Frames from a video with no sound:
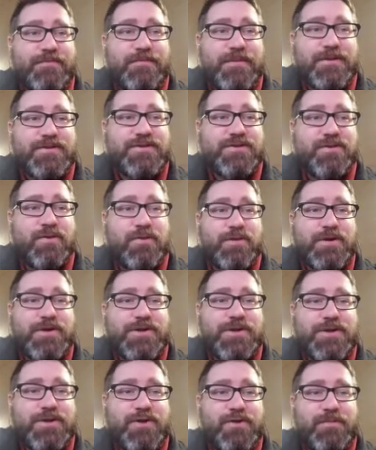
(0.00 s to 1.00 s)
Let's throw in
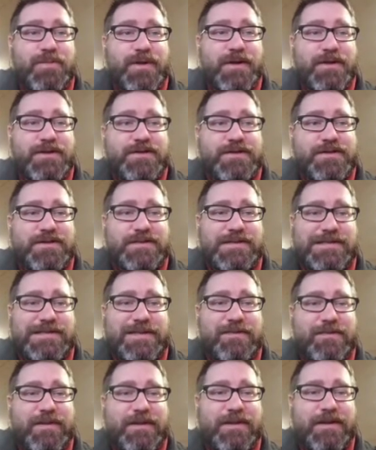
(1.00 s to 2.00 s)
2 because
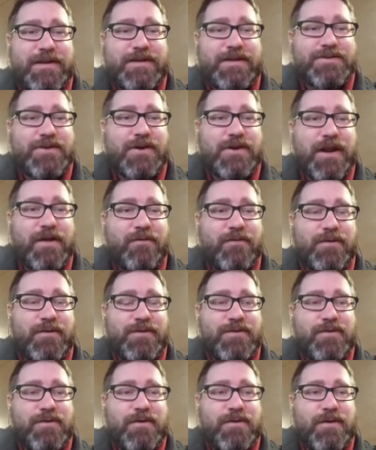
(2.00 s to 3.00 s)
typically you start off with
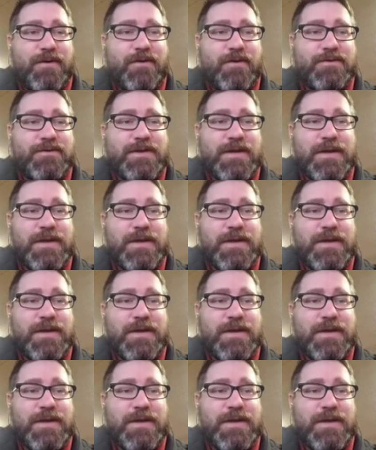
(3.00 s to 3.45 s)
2 of those.